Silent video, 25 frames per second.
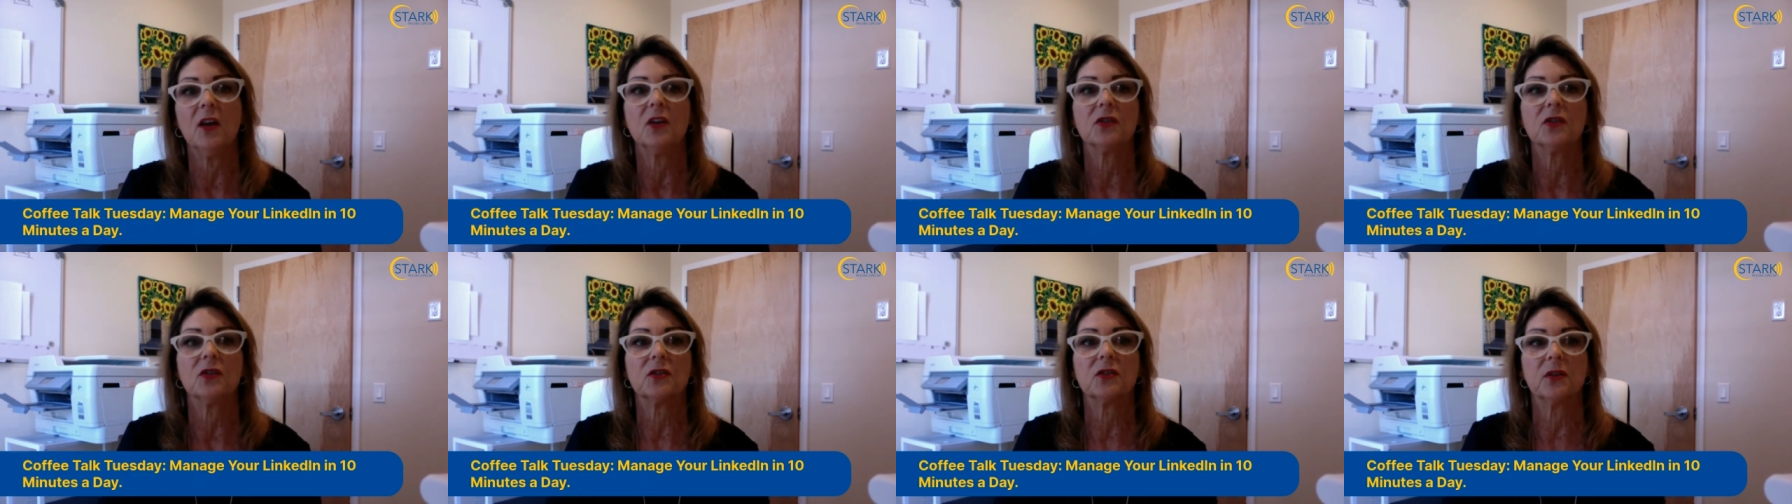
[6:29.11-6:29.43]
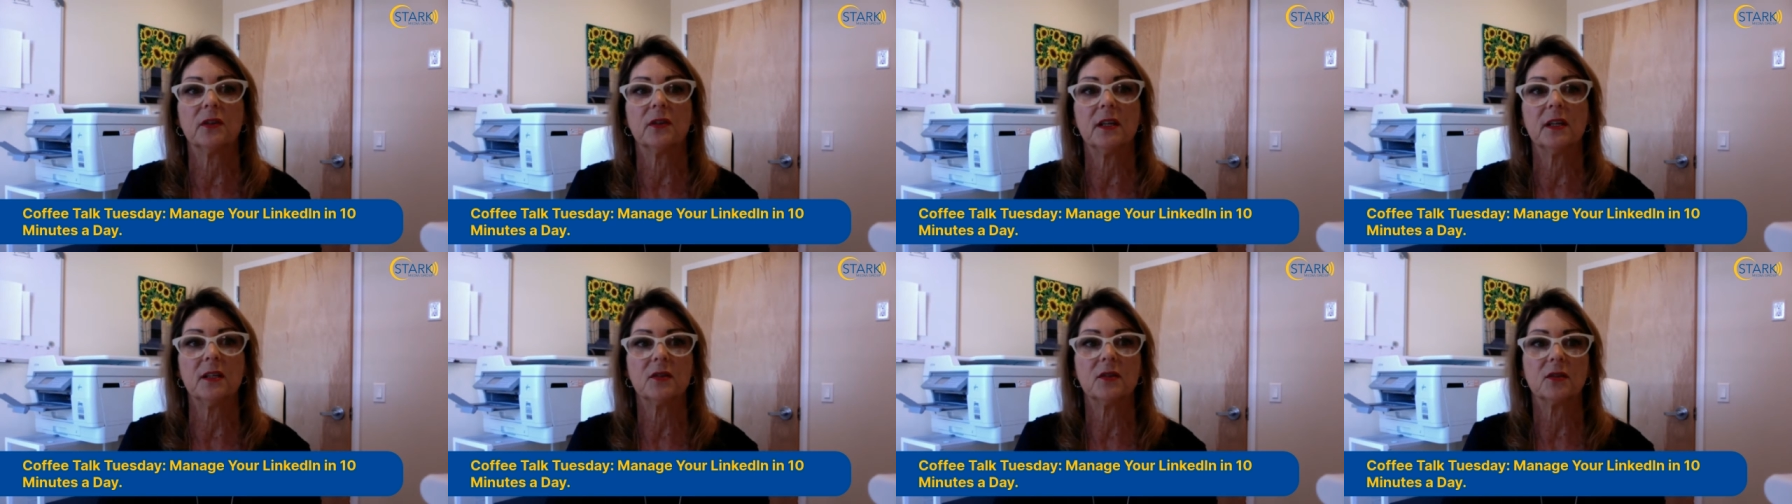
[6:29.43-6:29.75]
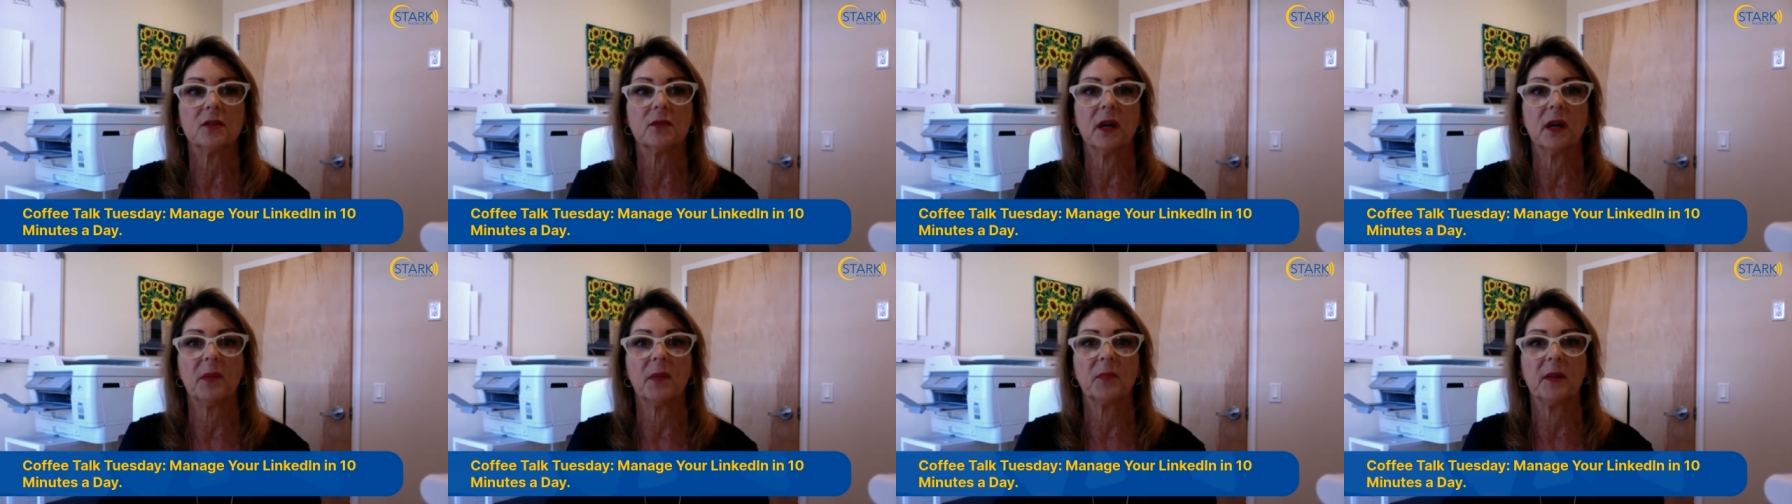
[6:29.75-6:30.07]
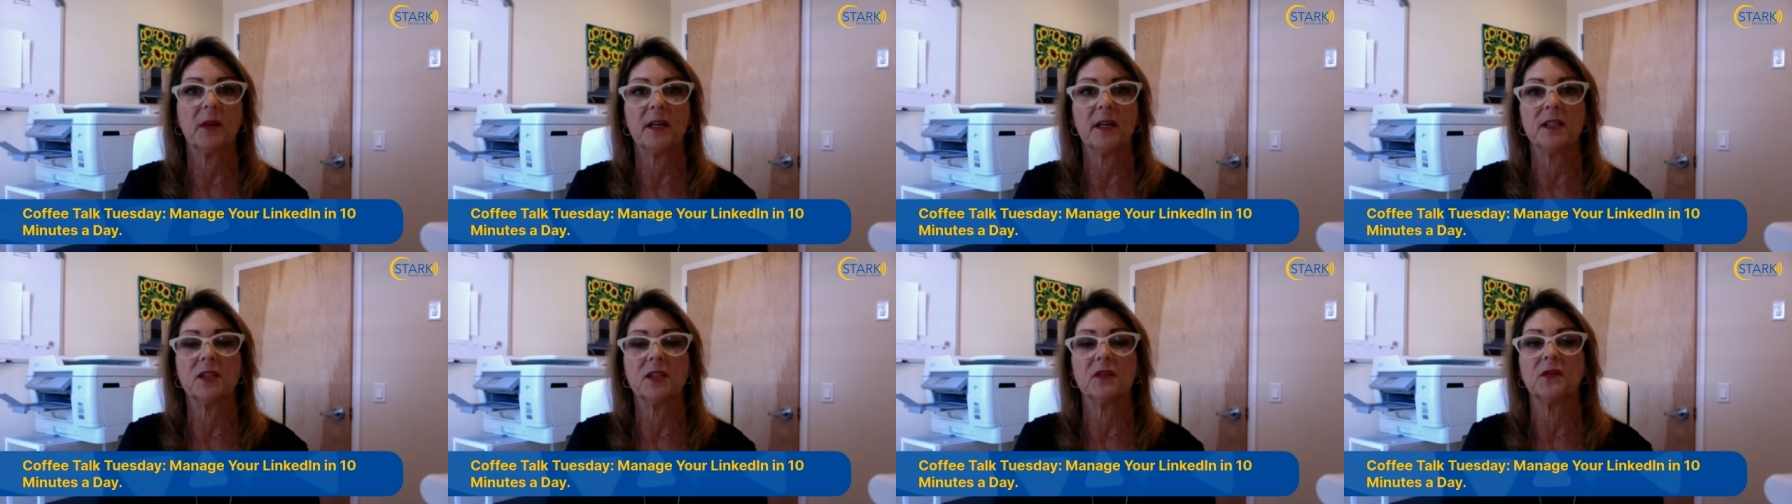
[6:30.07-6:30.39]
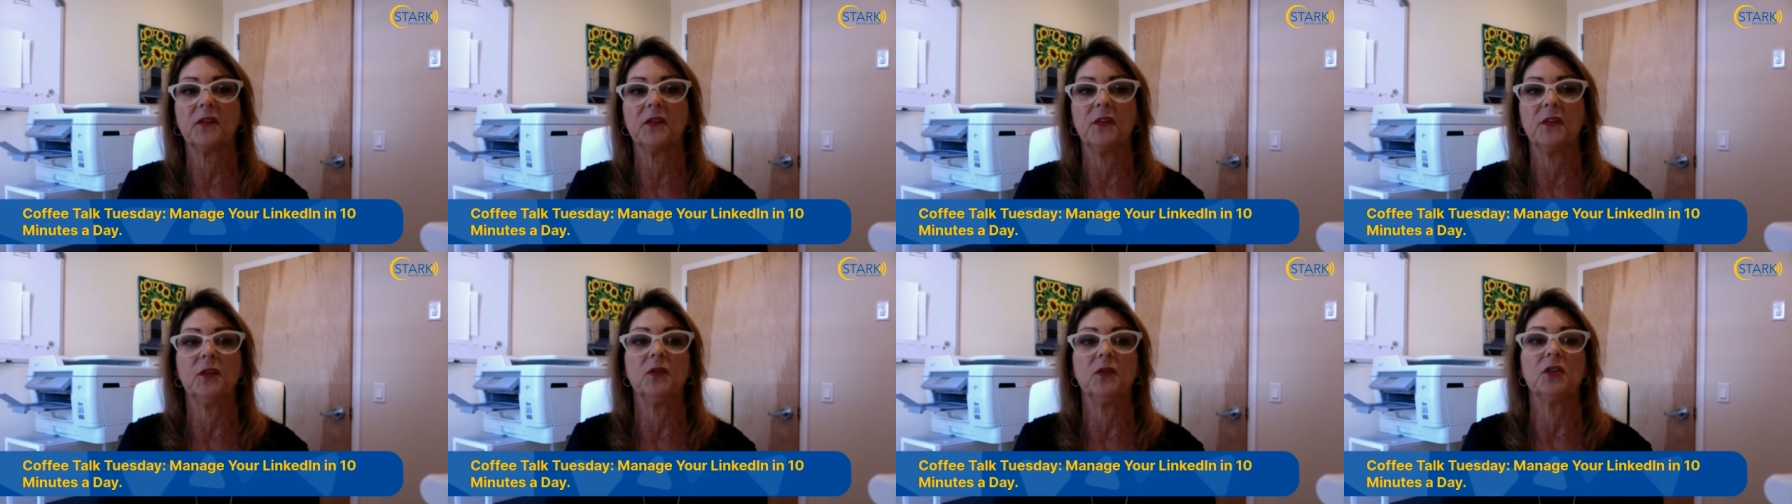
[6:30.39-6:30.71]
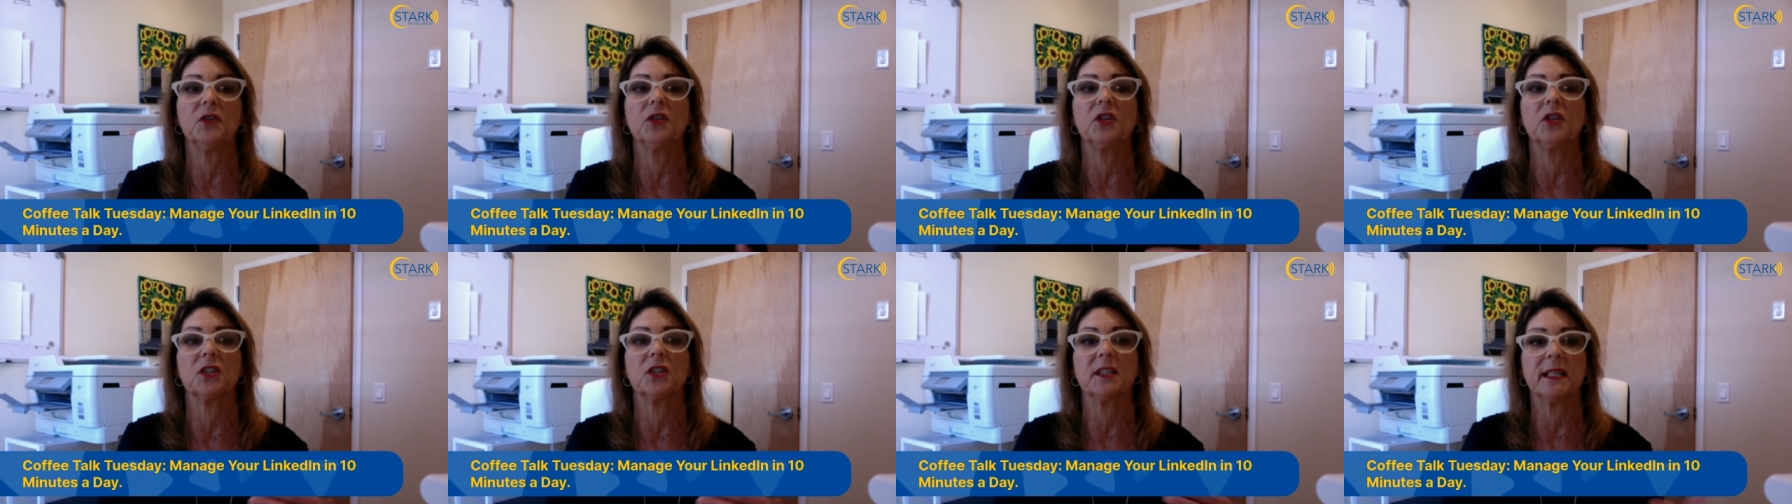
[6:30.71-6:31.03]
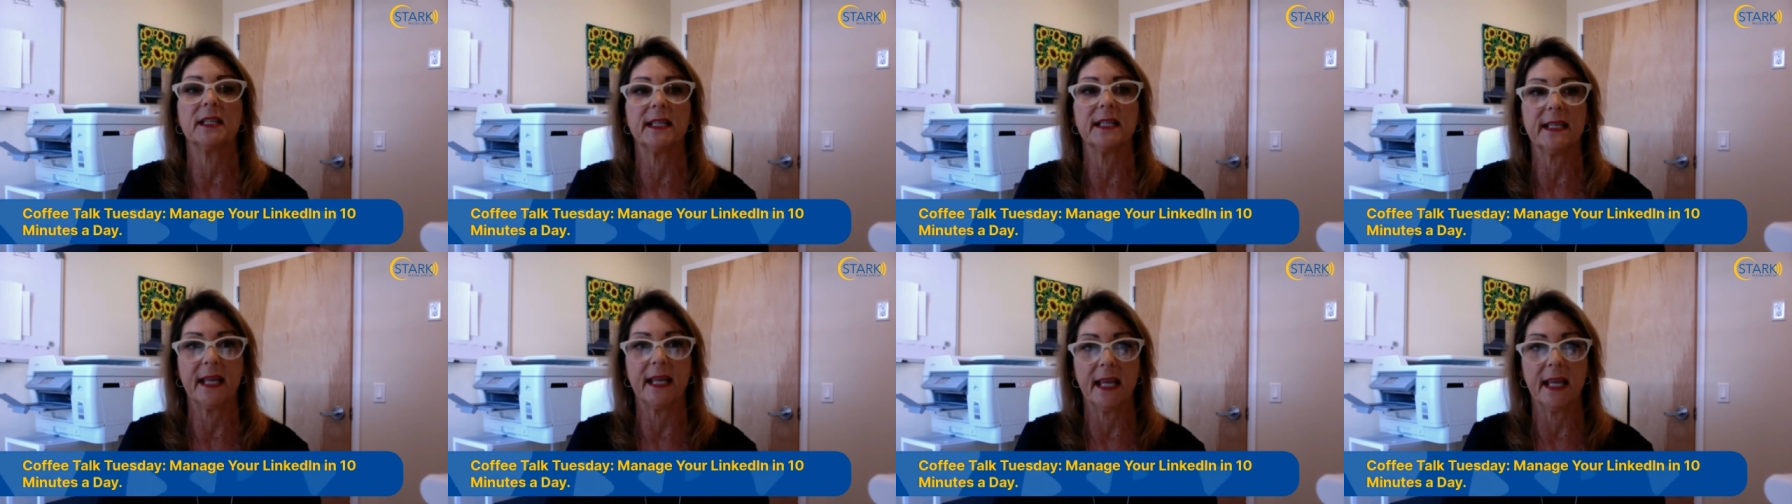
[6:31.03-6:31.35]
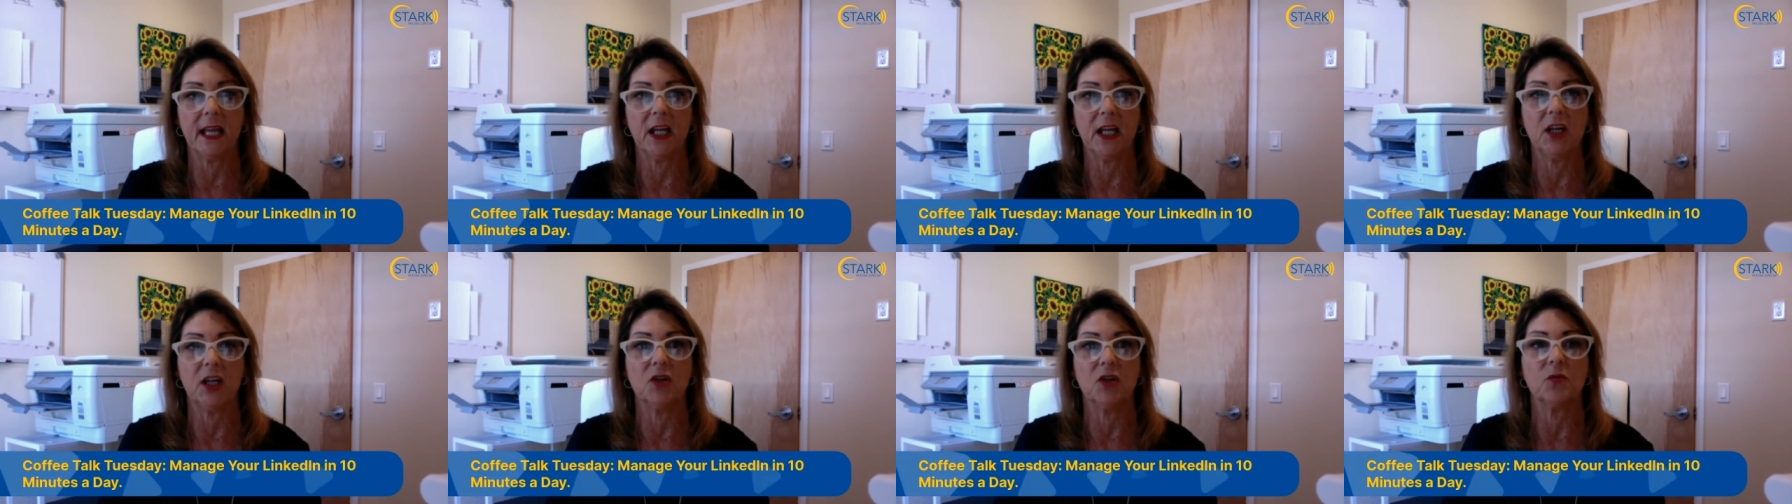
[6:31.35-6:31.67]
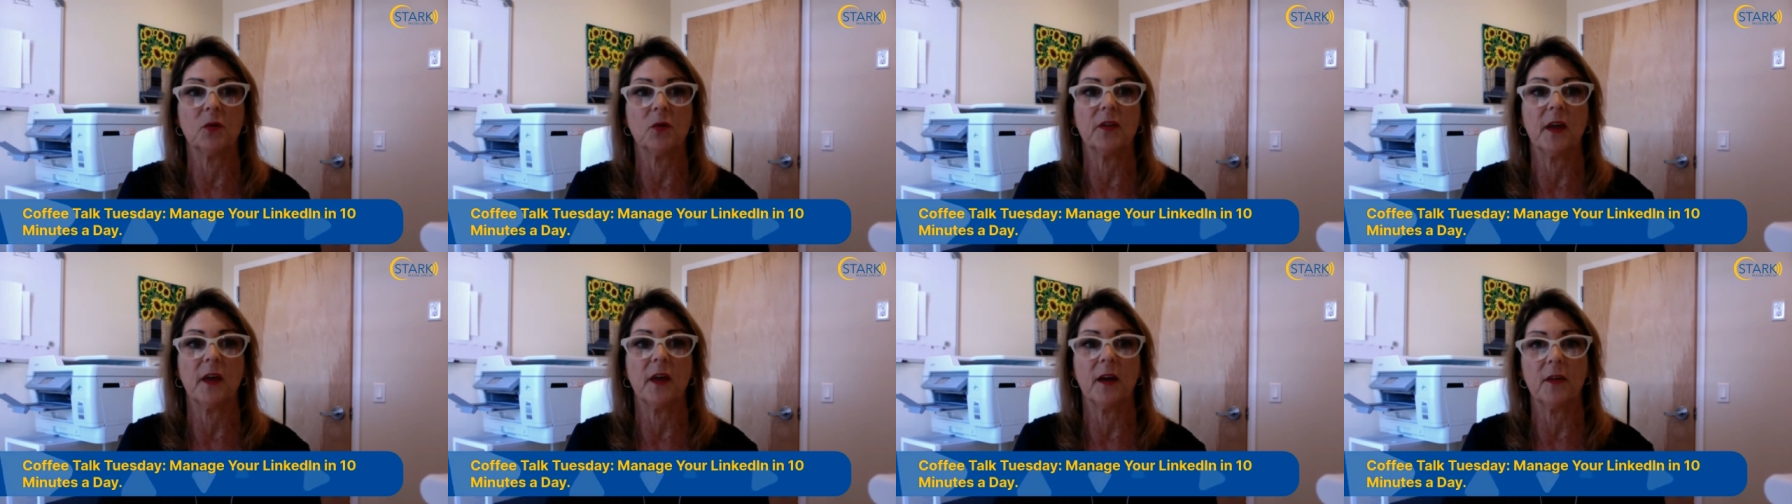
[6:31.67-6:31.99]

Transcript: So these are great places for you to just engage with